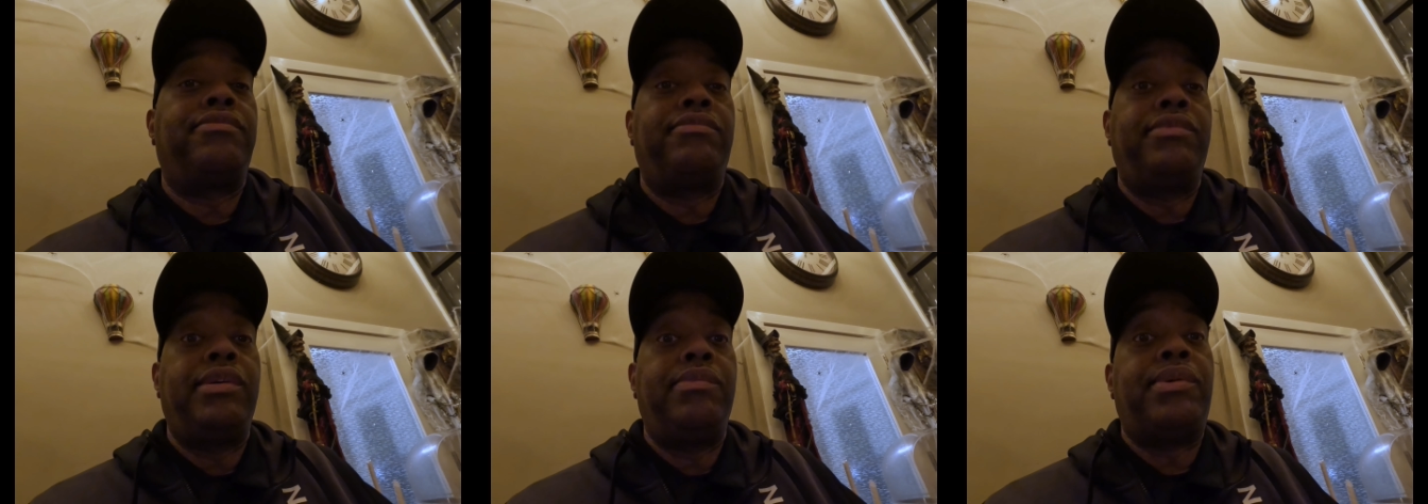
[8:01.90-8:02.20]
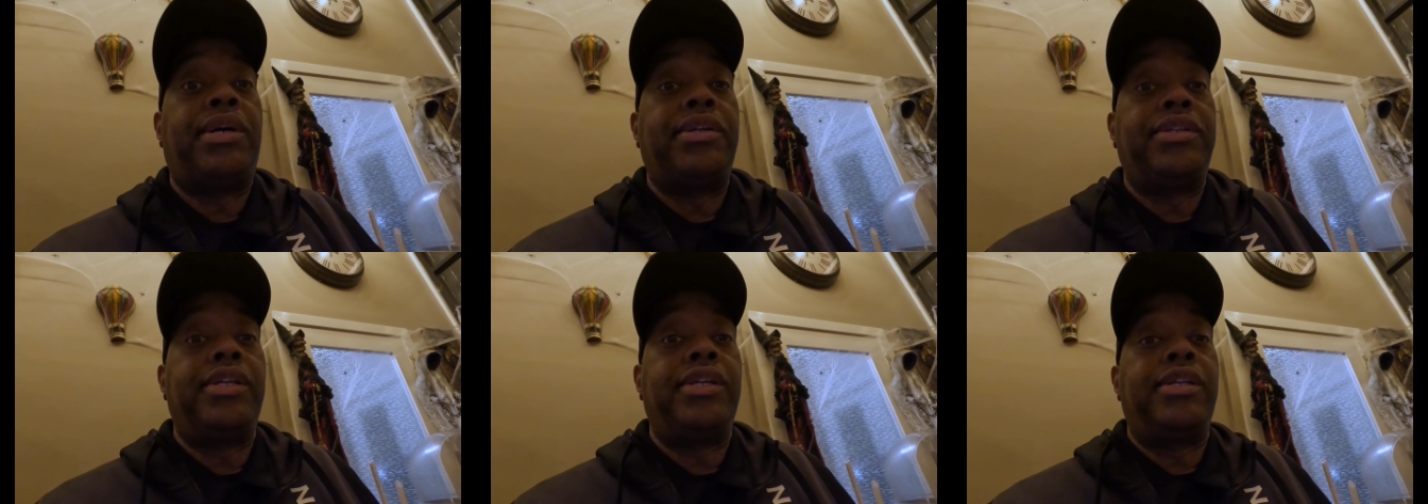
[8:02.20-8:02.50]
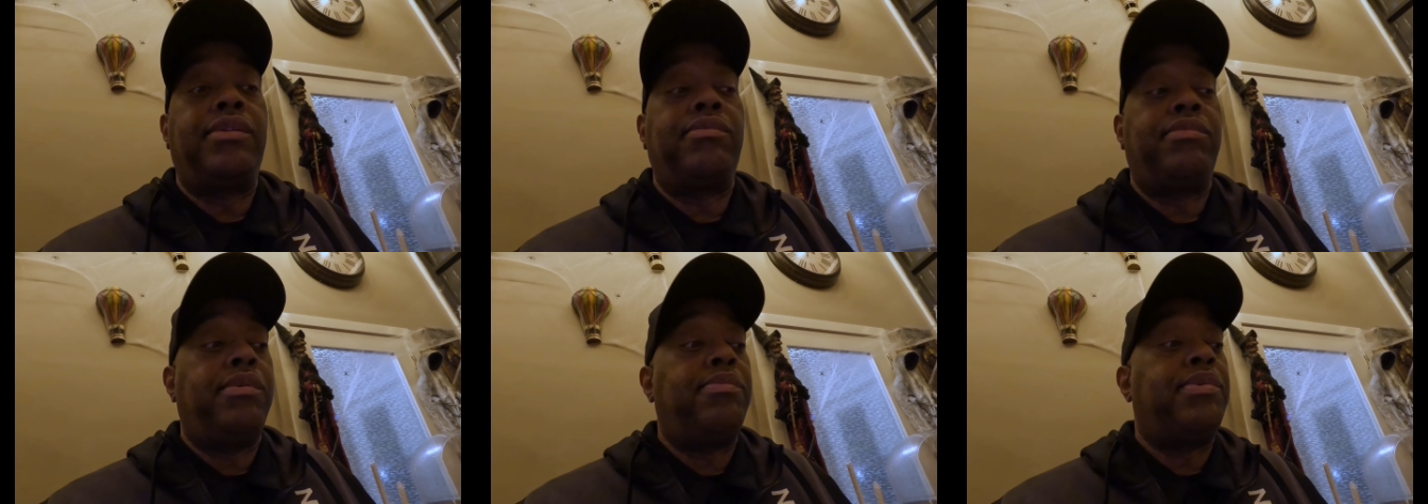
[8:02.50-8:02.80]
We about to
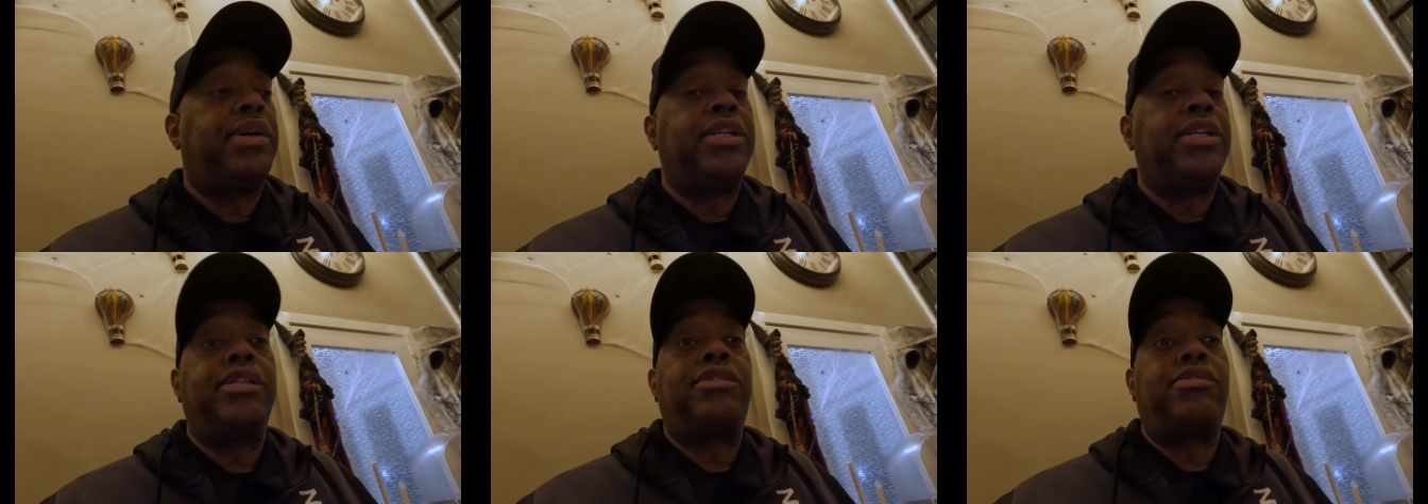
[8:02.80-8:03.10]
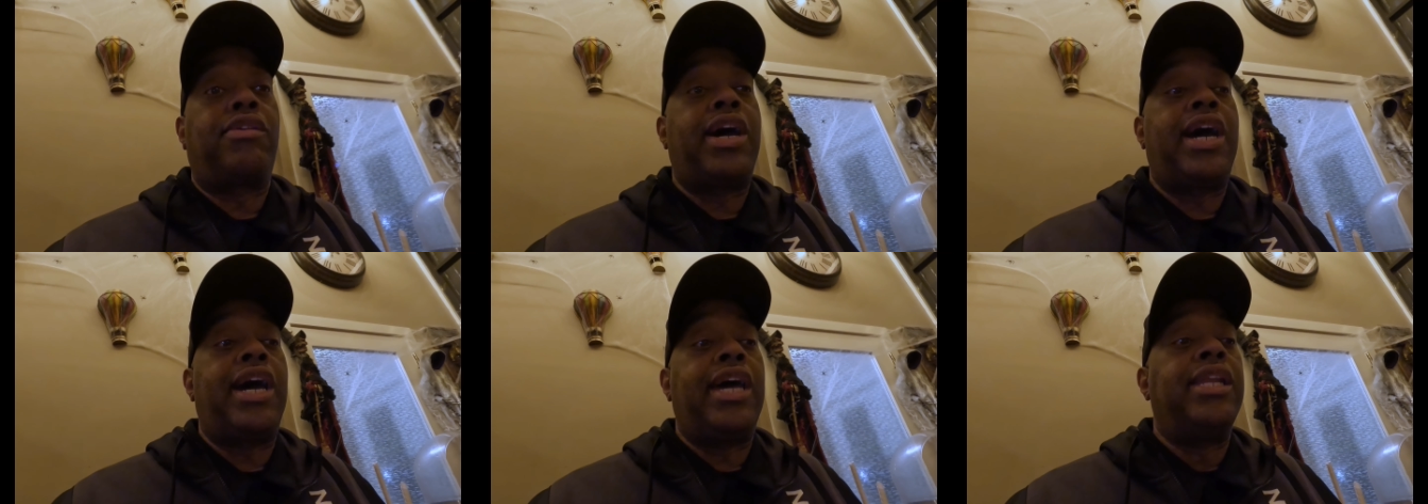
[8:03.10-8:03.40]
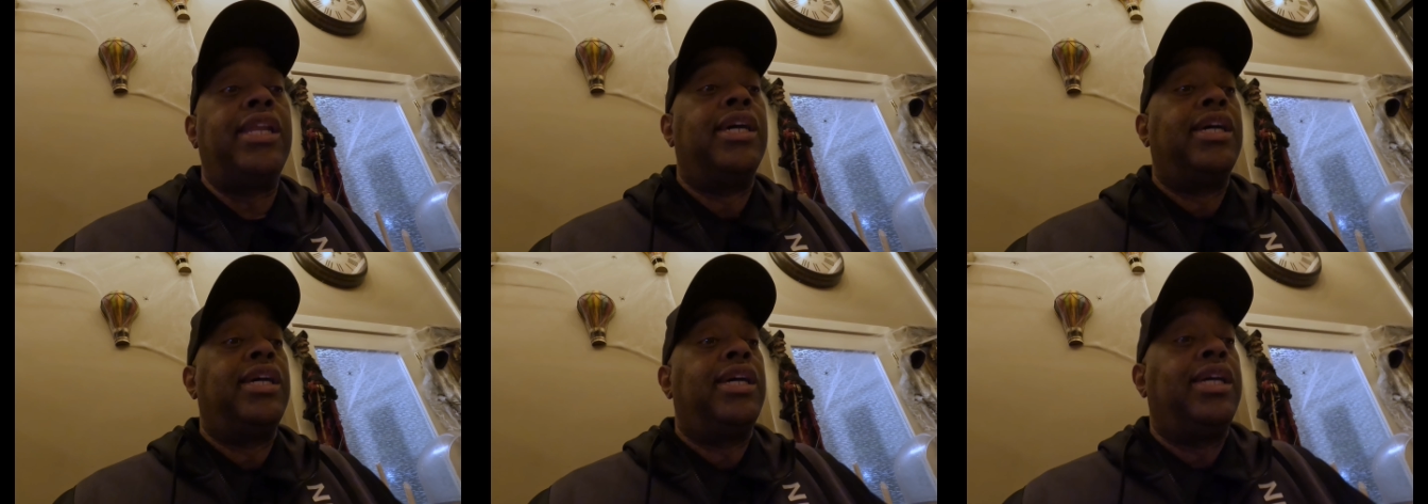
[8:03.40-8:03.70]
we about to try
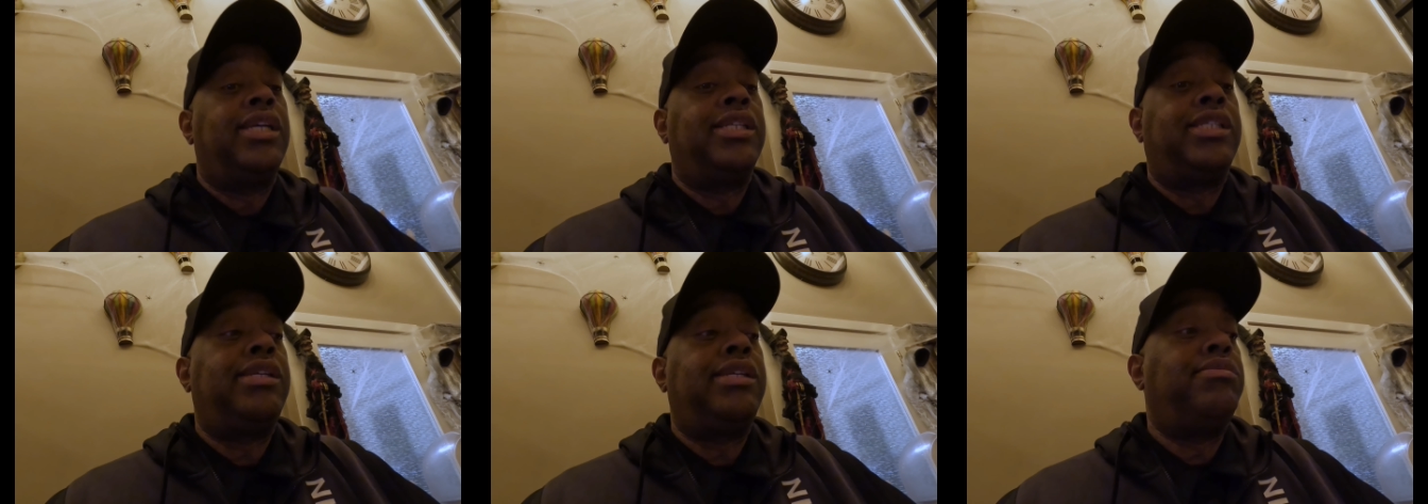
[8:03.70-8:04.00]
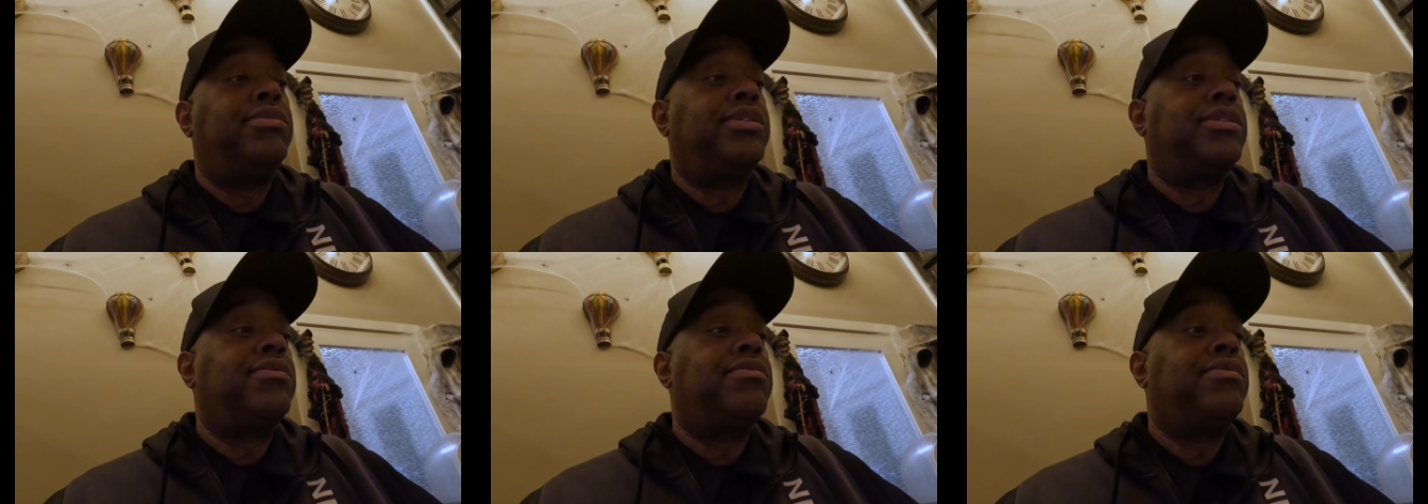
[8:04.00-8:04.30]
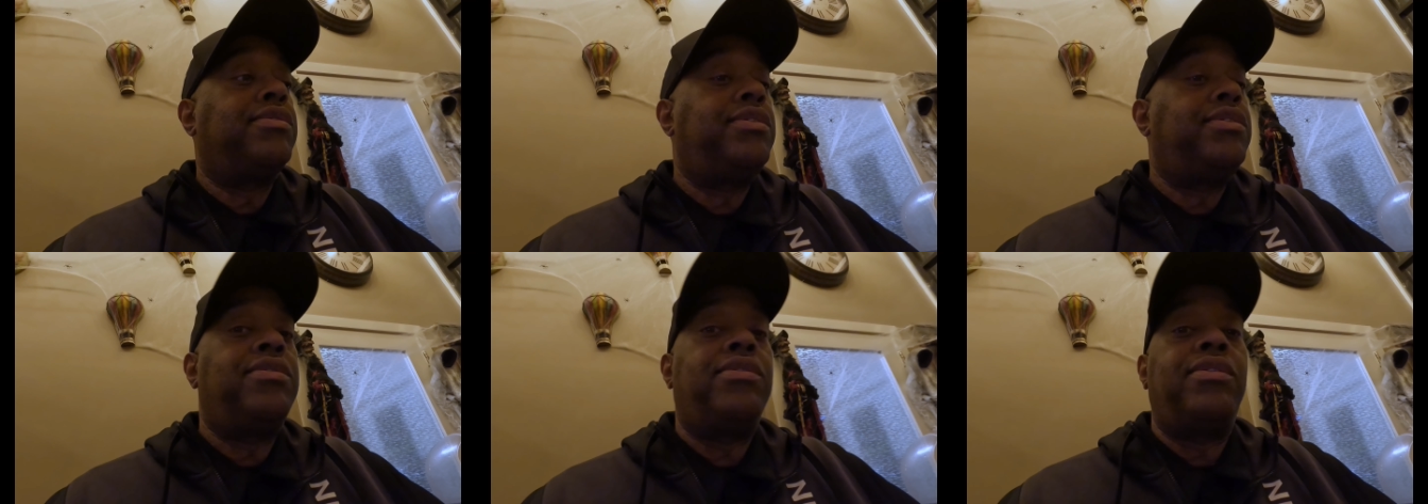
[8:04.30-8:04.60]
it and see what's
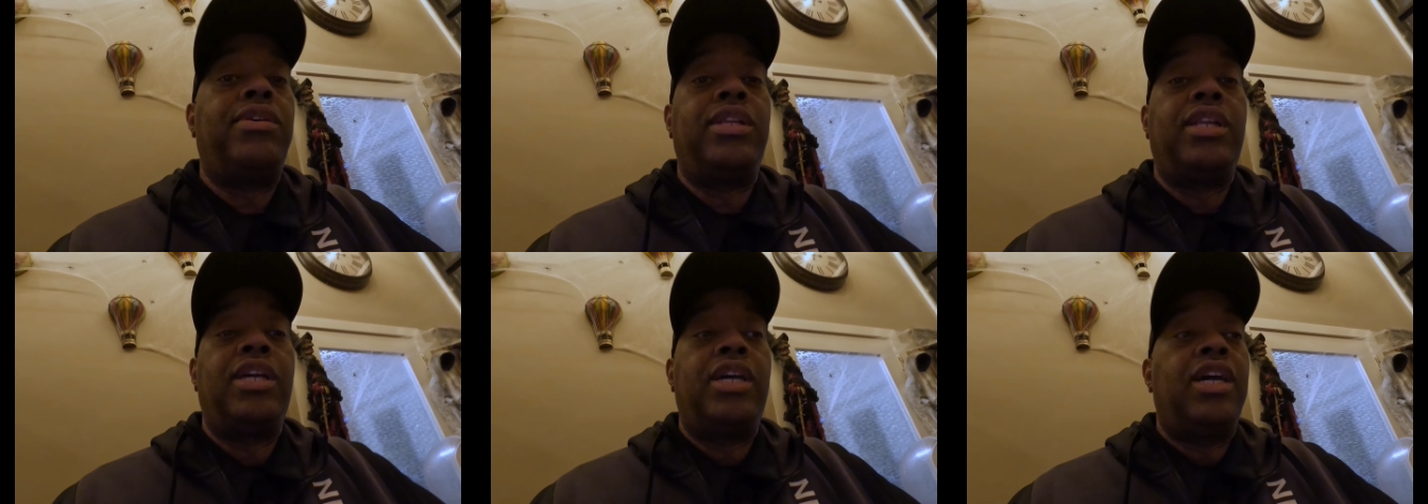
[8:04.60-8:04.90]
going on.